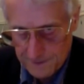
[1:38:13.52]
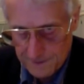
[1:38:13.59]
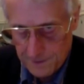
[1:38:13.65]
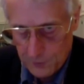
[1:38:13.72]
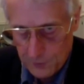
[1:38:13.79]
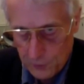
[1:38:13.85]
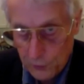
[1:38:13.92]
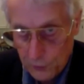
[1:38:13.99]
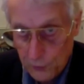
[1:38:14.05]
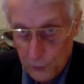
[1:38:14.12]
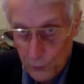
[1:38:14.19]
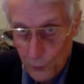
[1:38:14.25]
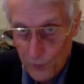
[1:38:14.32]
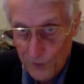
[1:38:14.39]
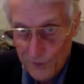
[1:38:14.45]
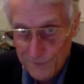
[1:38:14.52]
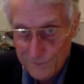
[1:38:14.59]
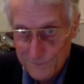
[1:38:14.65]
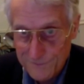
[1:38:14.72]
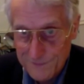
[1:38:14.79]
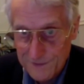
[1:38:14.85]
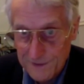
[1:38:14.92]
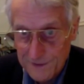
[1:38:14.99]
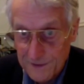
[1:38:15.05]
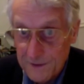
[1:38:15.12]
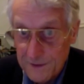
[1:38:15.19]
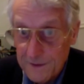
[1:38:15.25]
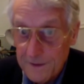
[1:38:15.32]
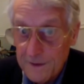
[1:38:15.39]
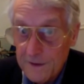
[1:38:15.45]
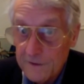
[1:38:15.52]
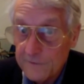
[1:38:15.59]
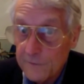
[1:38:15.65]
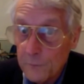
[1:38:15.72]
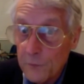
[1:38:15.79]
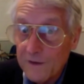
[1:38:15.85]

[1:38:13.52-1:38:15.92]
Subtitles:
Do you welcome its embrace?